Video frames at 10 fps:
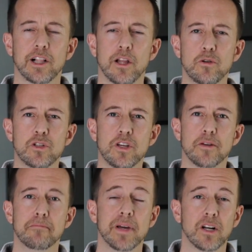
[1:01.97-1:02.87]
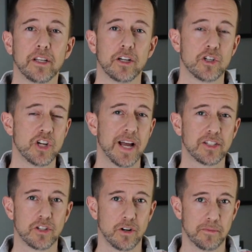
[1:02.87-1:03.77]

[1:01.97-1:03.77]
close to the middle of your chest